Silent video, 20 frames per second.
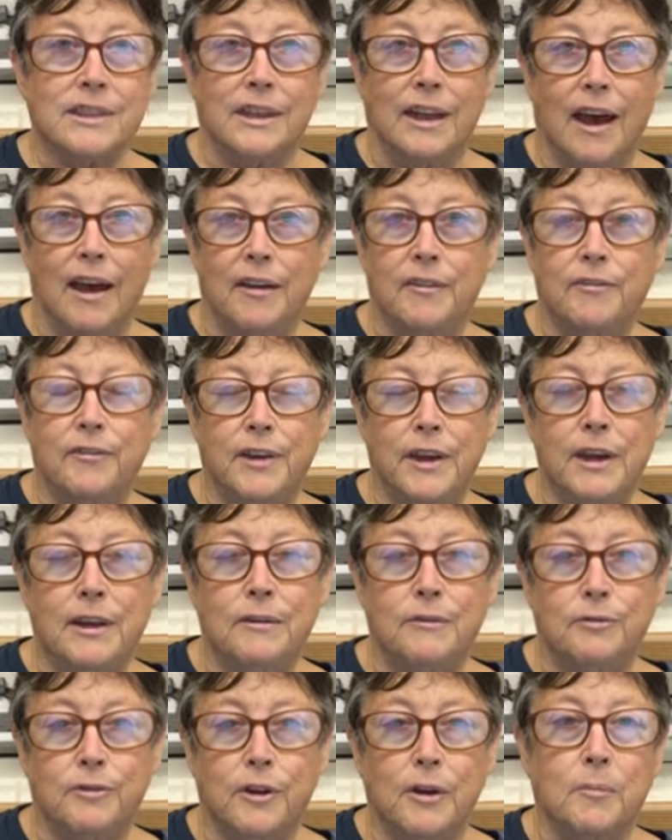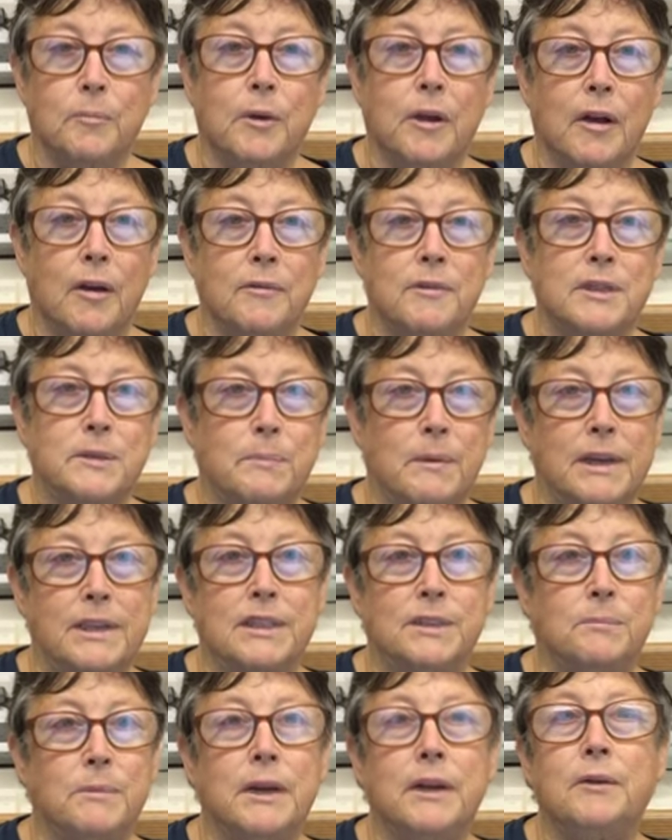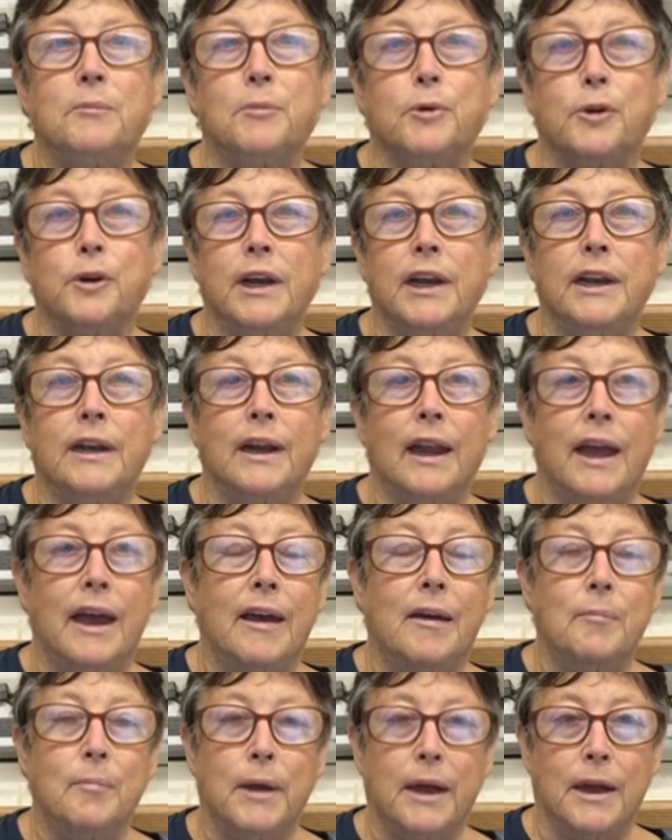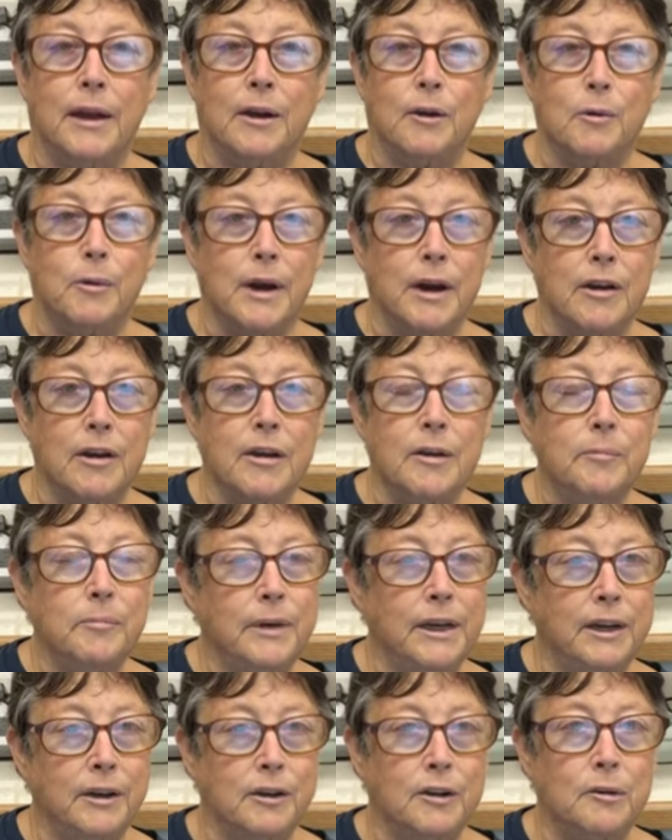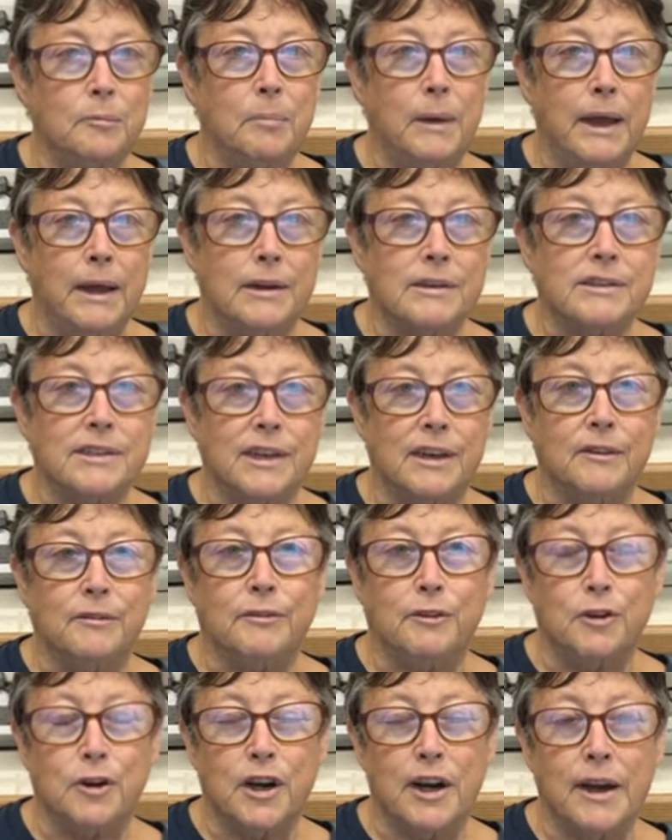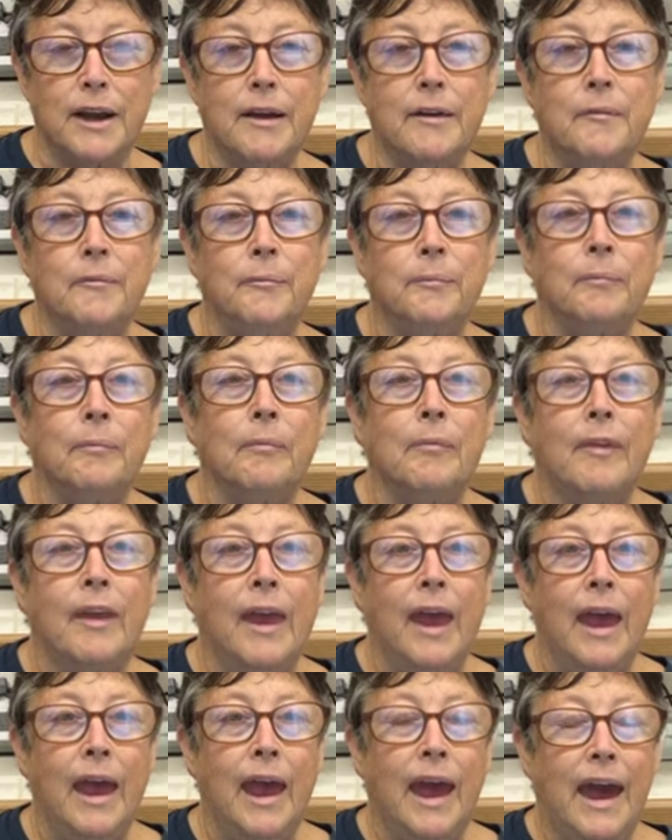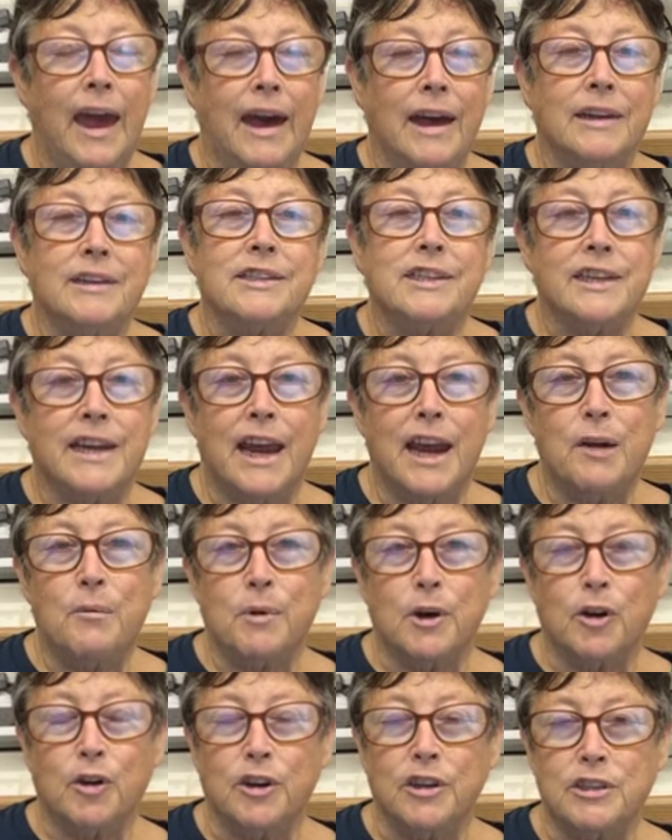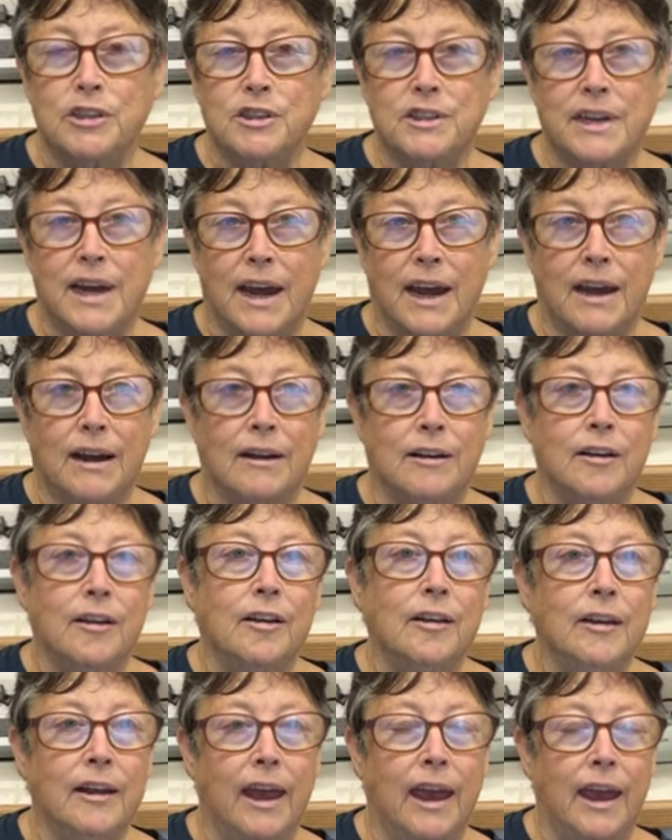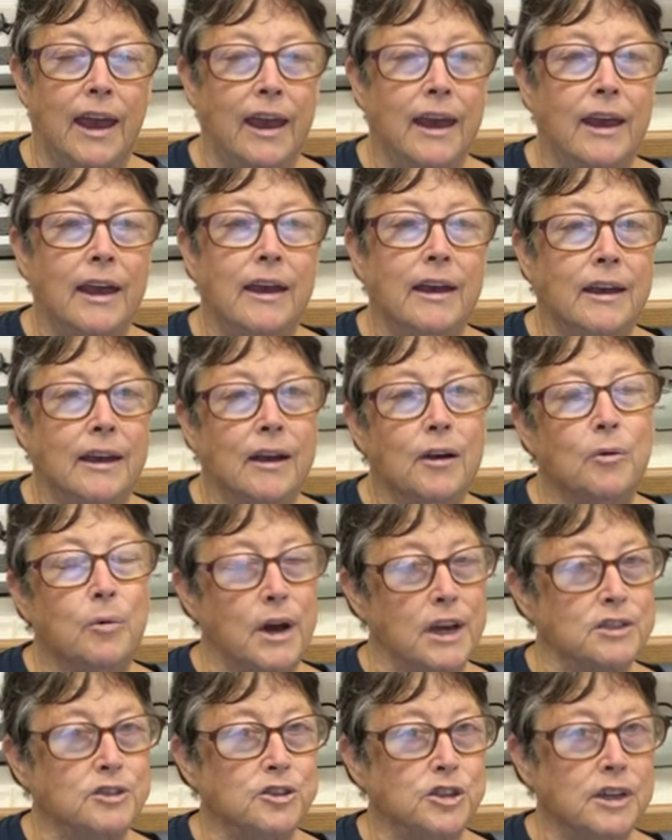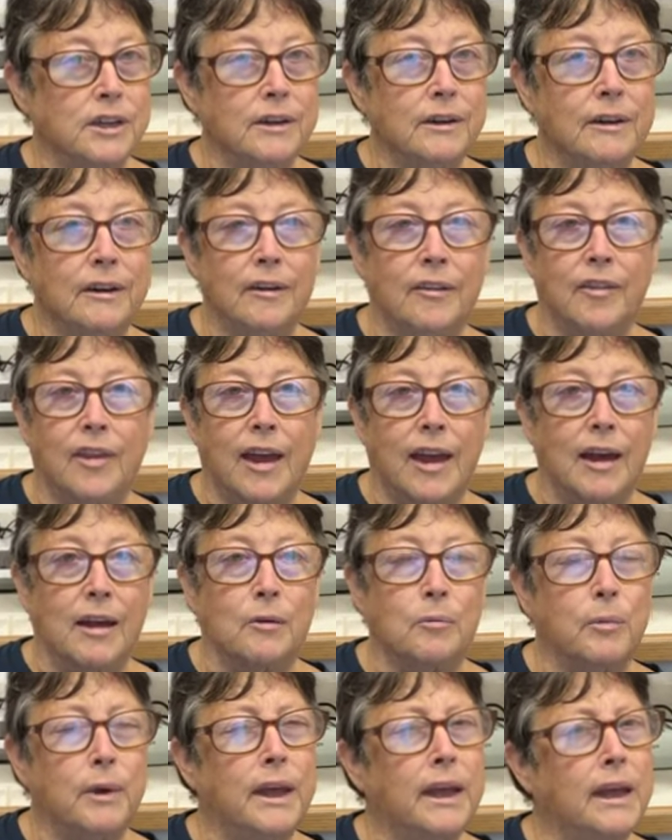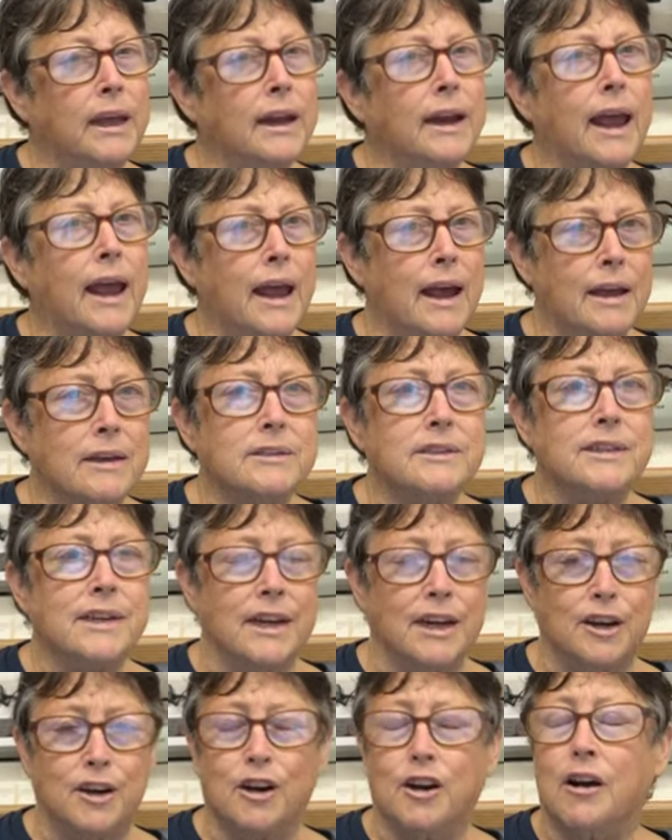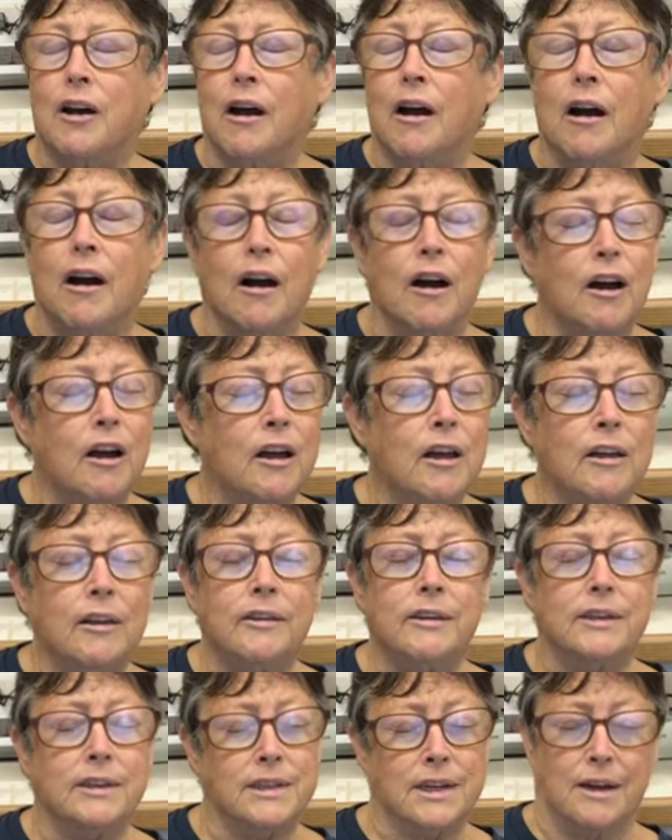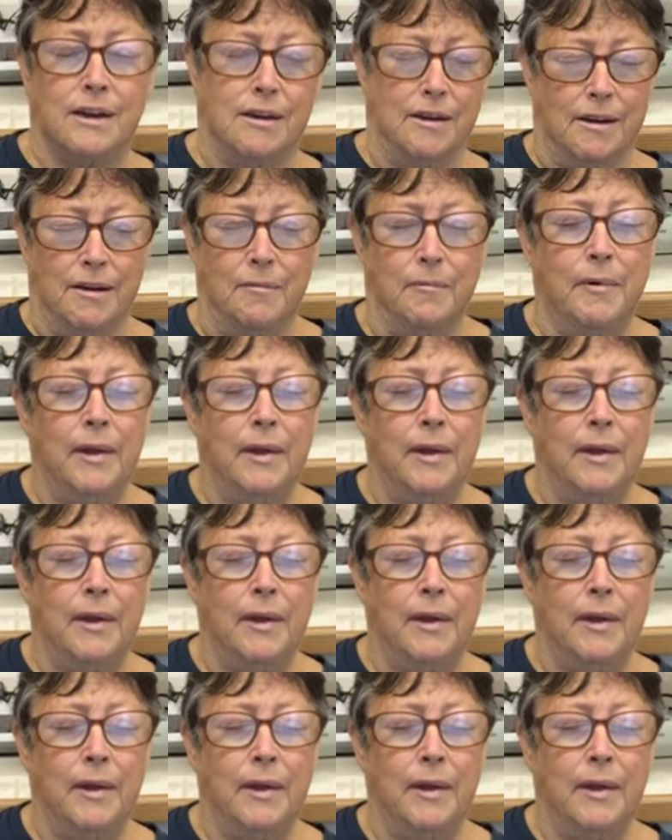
live feed from Gulf Specimen Marine Lab and Aquarium here in Panacea, Florida. And today we're going to tackle a question that we get asked here all the time.